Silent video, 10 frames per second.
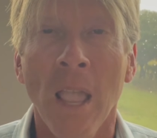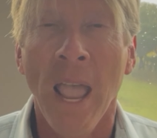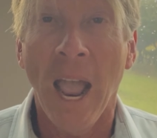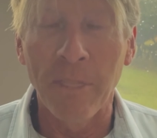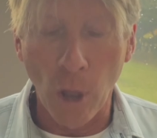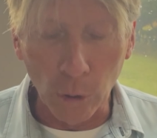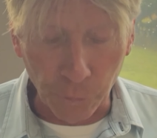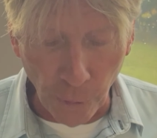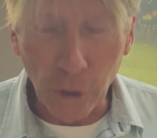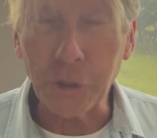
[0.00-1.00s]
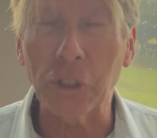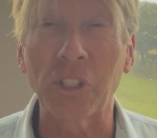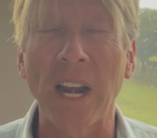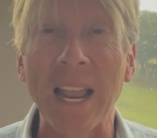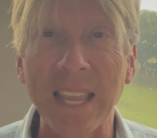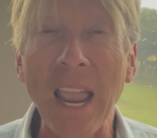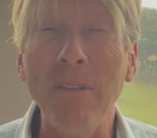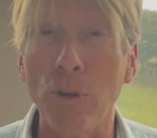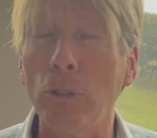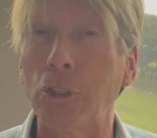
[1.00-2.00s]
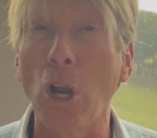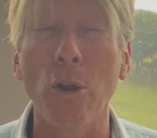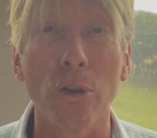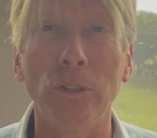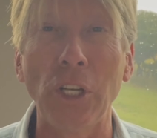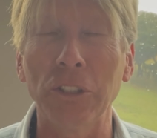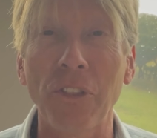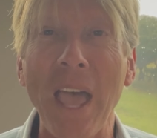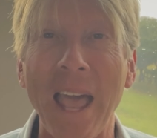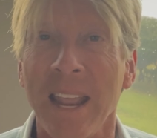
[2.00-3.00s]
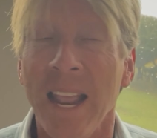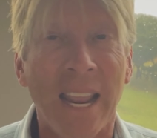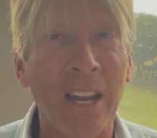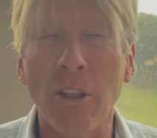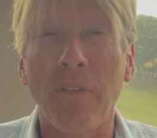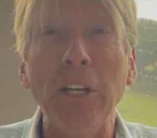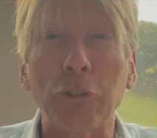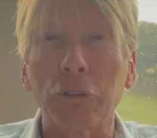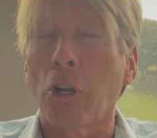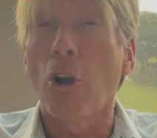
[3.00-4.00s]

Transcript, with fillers: And those verses that I gave you show you just that. Individuals that are